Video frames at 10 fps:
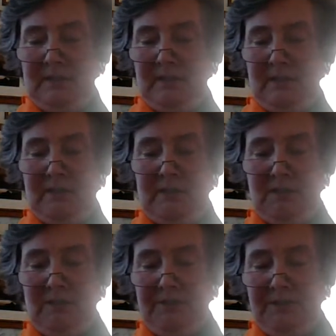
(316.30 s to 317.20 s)
tie
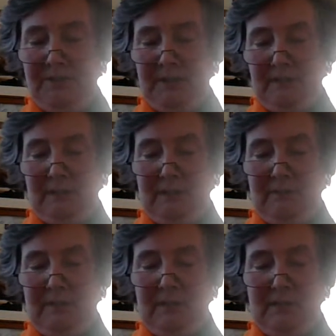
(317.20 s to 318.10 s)
off. I don't
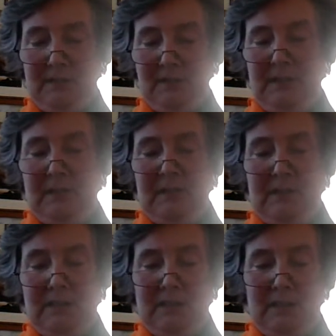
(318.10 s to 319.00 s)
know.
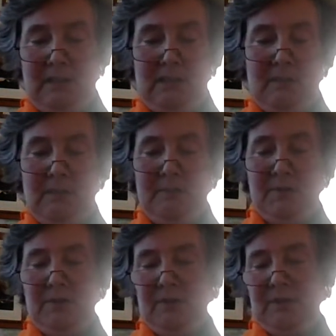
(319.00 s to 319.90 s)
I
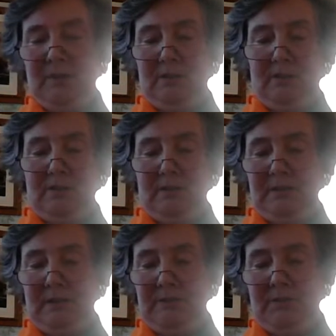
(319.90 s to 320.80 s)

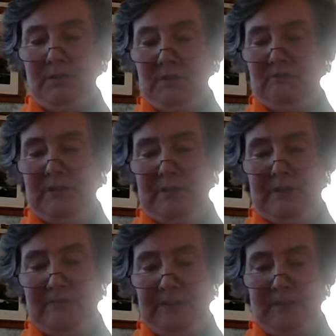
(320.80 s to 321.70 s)
think I'm just gonna wrap
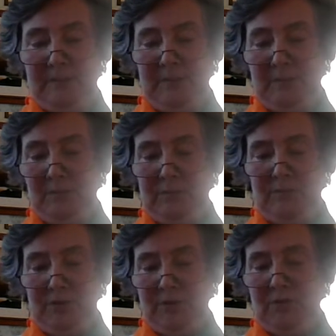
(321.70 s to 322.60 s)
that round a bit more.
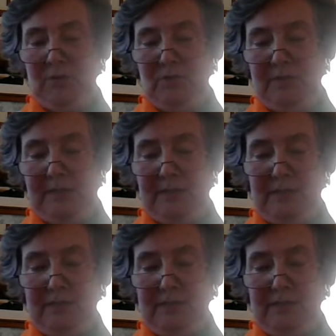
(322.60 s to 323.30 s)
Just use that